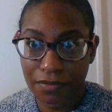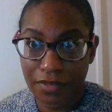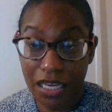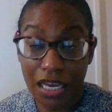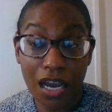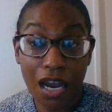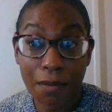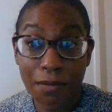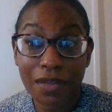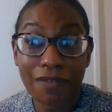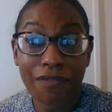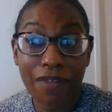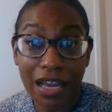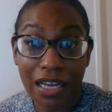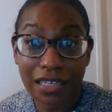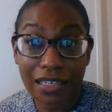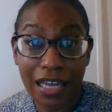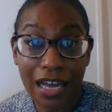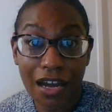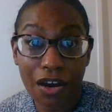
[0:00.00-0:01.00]
and come to
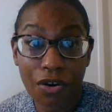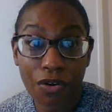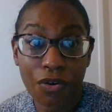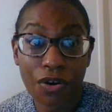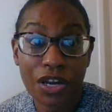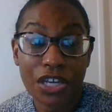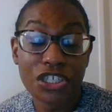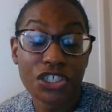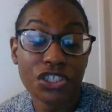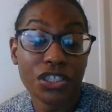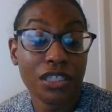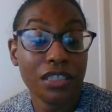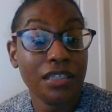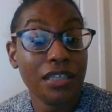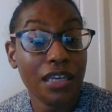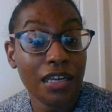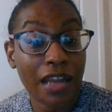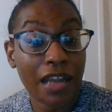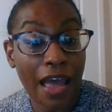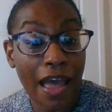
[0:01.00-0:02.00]
find out she
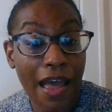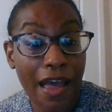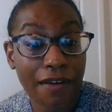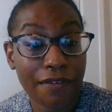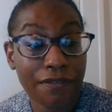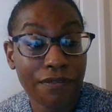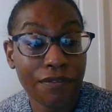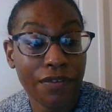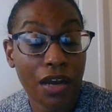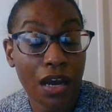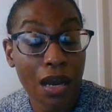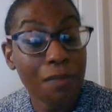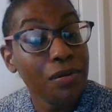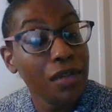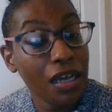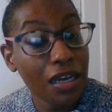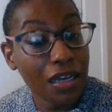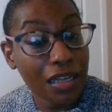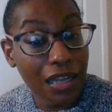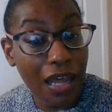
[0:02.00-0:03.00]
did have a
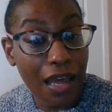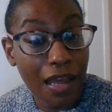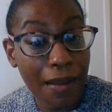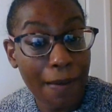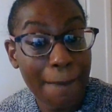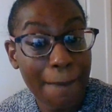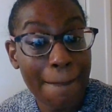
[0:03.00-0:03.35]
blood clot